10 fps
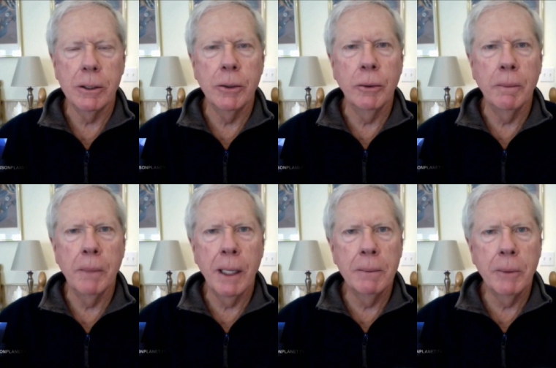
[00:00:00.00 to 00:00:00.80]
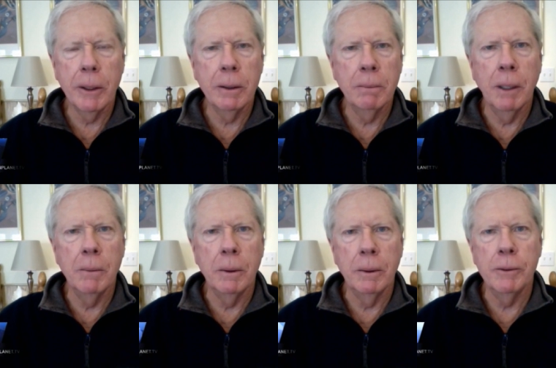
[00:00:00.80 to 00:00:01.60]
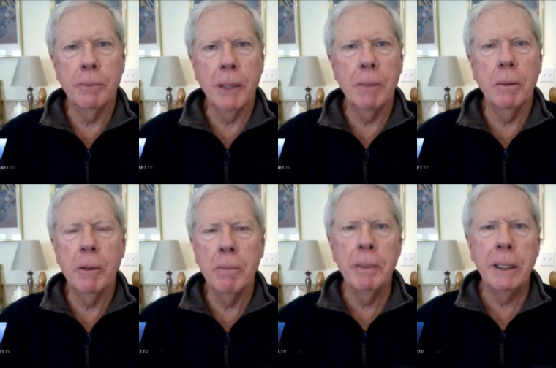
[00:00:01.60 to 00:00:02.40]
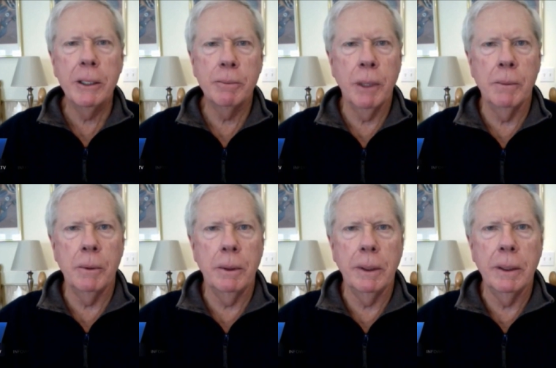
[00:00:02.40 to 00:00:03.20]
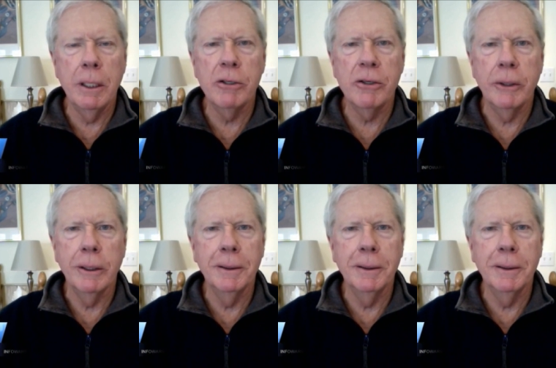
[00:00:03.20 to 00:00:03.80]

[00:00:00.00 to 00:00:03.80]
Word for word: So the bond market bubble is probably the biggest bubble in history.